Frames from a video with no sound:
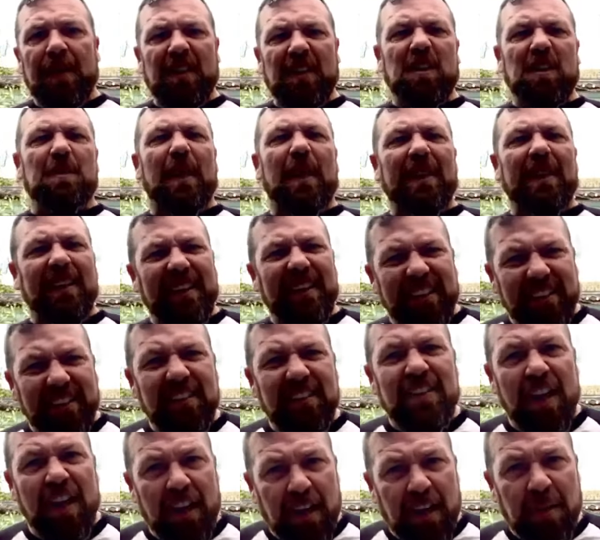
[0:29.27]
and spend a little
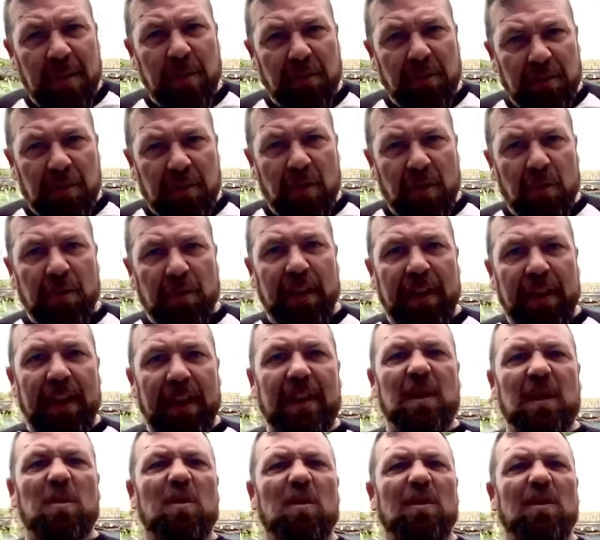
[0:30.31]
time on her own
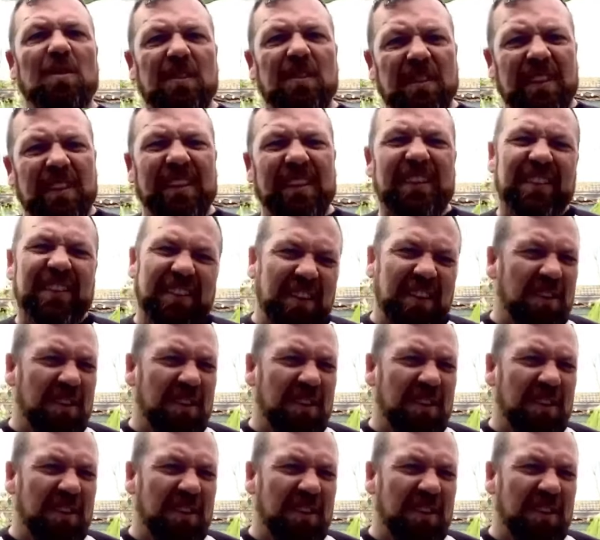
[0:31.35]
in the woods and,